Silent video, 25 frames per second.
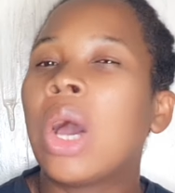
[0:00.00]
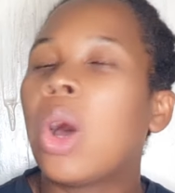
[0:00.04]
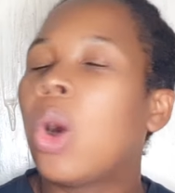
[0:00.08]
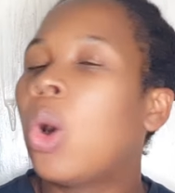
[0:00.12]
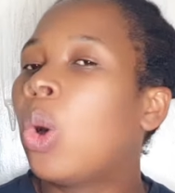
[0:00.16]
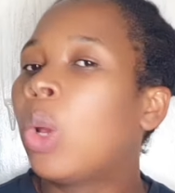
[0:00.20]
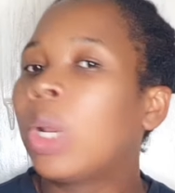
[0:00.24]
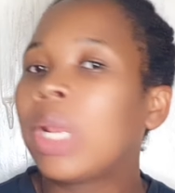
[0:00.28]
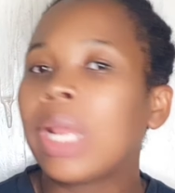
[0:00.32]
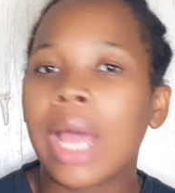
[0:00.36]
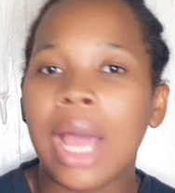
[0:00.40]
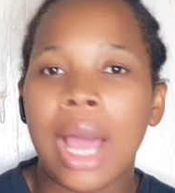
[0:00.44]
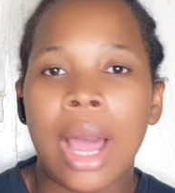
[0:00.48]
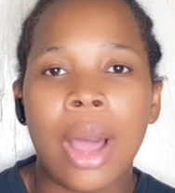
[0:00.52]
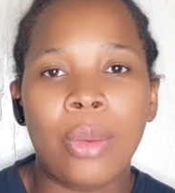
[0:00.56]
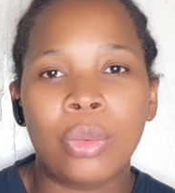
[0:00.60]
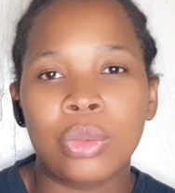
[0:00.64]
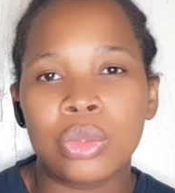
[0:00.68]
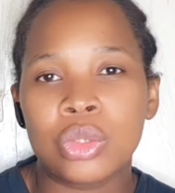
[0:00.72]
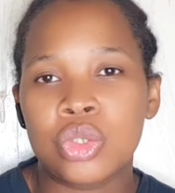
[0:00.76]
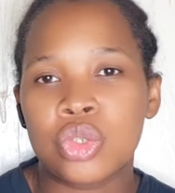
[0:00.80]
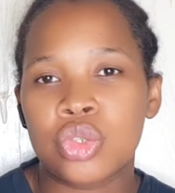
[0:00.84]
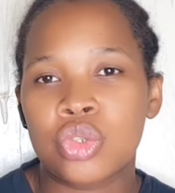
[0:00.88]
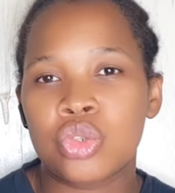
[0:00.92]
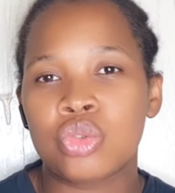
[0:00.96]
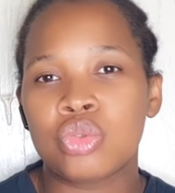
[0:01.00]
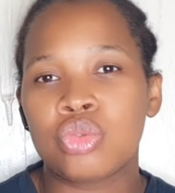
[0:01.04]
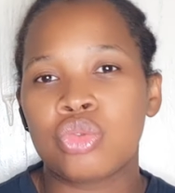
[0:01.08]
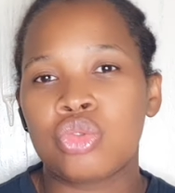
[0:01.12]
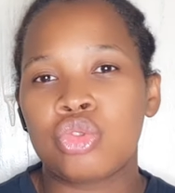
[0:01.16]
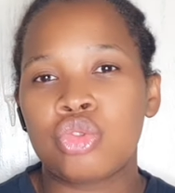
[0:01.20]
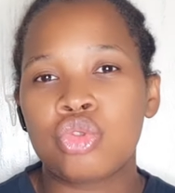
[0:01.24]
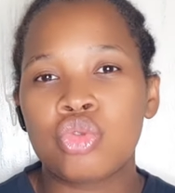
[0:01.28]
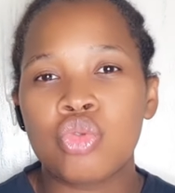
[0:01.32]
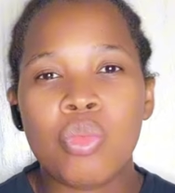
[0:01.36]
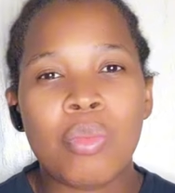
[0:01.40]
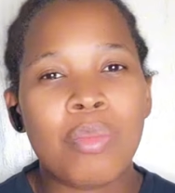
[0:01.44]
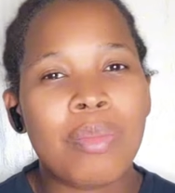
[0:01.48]
all out to
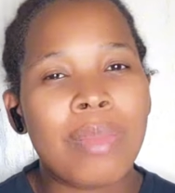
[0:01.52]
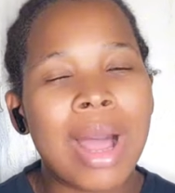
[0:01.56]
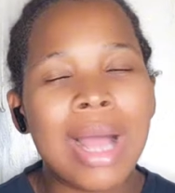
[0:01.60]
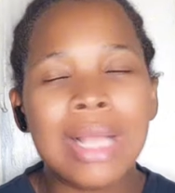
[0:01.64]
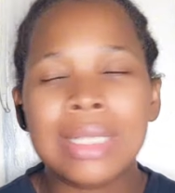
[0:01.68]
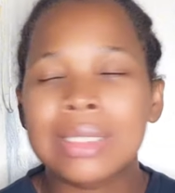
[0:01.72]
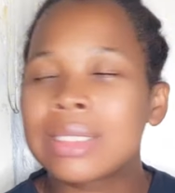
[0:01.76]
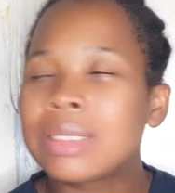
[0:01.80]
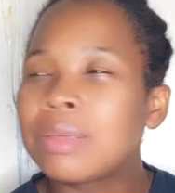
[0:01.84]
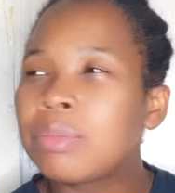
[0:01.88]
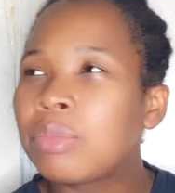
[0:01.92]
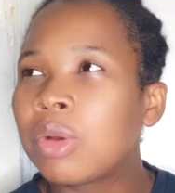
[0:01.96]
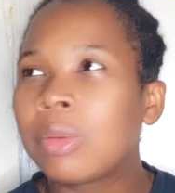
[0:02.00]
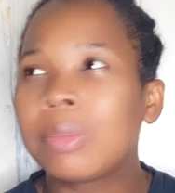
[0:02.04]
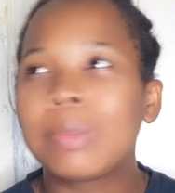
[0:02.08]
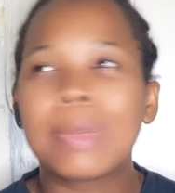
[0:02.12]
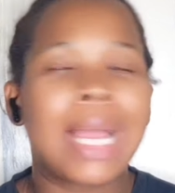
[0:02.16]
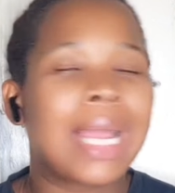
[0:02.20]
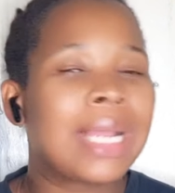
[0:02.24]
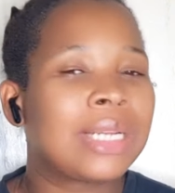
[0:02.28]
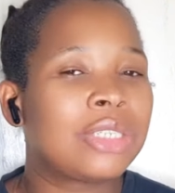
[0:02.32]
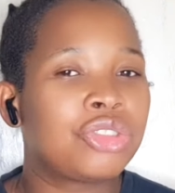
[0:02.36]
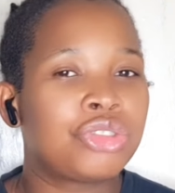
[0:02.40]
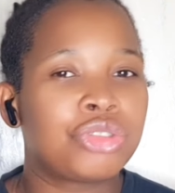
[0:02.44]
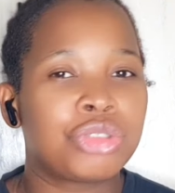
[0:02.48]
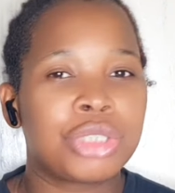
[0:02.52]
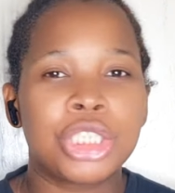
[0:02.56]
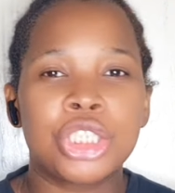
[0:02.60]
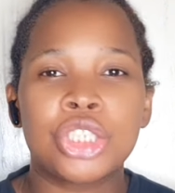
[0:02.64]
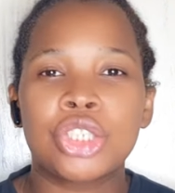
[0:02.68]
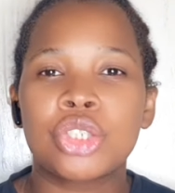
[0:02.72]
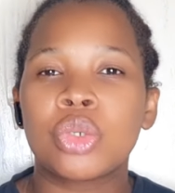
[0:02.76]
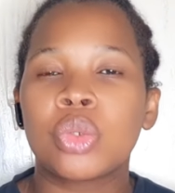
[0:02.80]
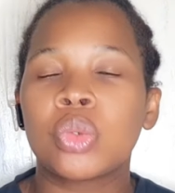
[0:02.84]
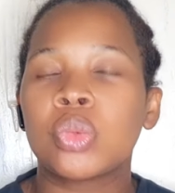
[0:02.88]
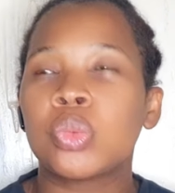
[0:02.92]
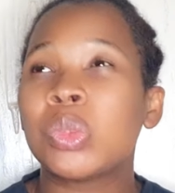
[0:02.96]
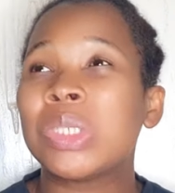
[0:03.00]
do maximum
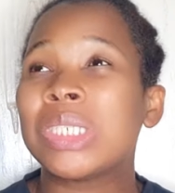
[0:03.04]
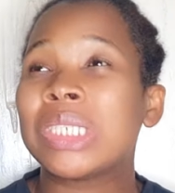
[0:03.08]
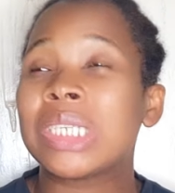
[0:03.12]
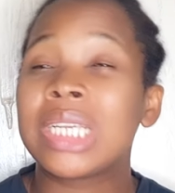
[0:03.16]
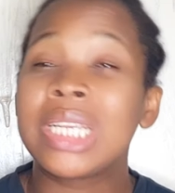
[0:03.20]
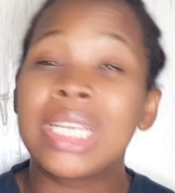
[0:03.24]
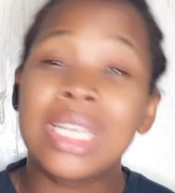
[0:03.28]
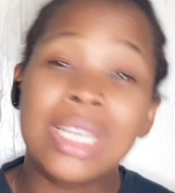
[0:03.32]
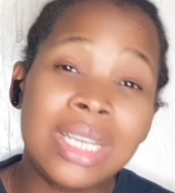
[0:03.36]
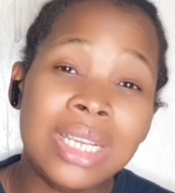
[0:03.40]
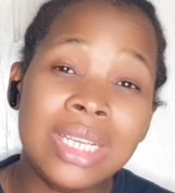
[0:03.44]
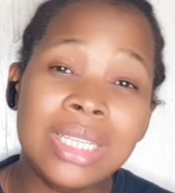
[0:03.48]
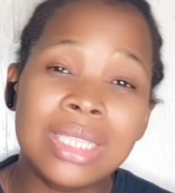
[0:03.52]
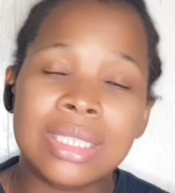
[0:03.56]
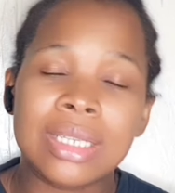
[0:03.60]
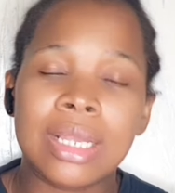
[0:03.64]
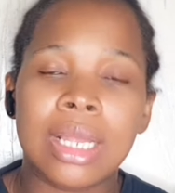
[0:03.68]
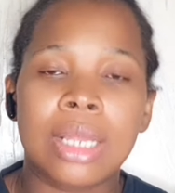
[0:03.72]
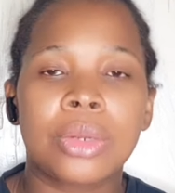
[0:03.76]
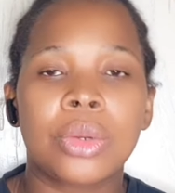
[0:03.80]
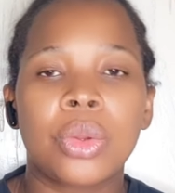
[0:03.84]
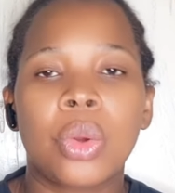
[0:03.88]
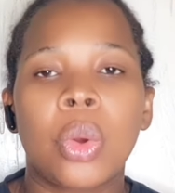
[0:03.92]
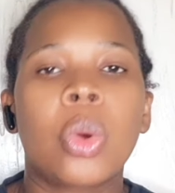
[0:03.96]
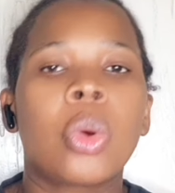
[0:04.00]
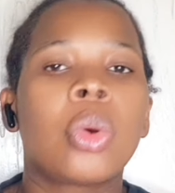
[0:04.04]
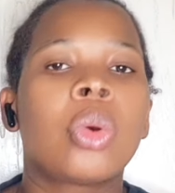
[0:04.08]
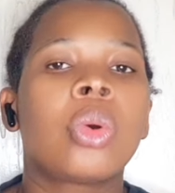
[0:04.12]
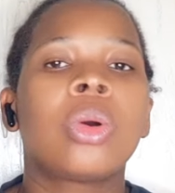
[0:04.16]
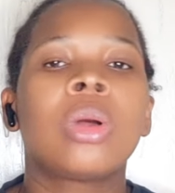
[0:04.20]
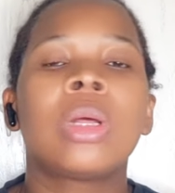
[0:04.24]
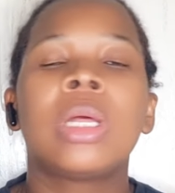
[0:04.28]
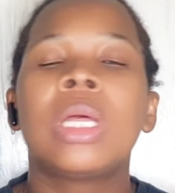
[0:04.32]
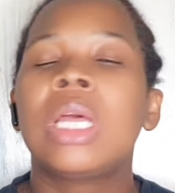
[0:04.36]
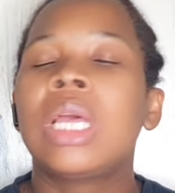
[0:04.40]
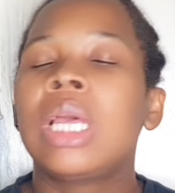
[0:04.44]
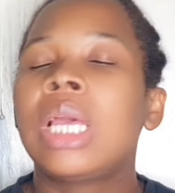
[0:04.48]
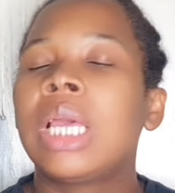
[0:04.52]
hydration with heat and
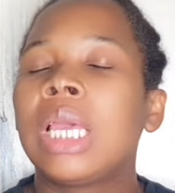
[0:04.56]
all,